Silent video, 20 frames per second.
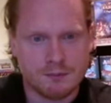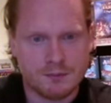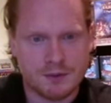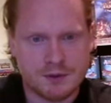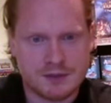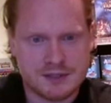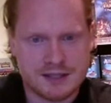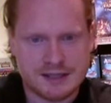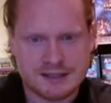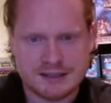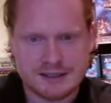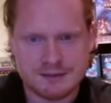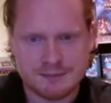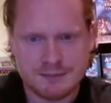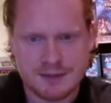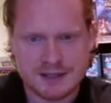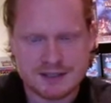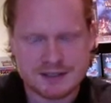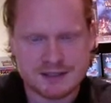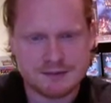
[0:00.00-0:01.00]
Mutated
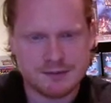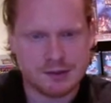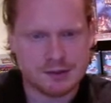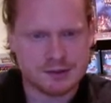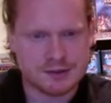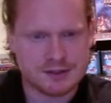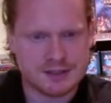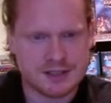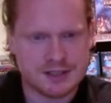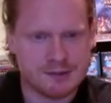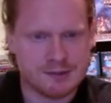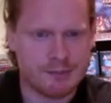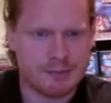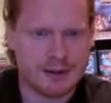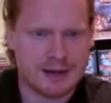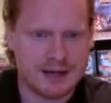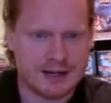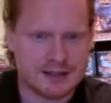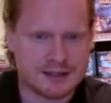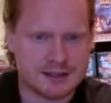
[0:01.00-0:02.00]
Mastiff Hunting
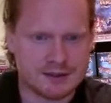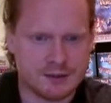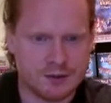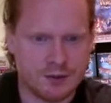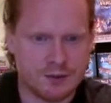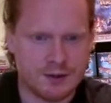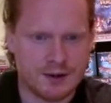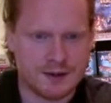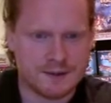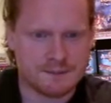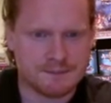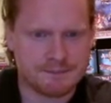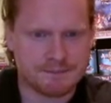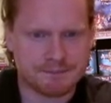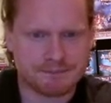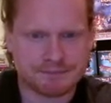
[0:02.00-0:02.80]
Pack. All right.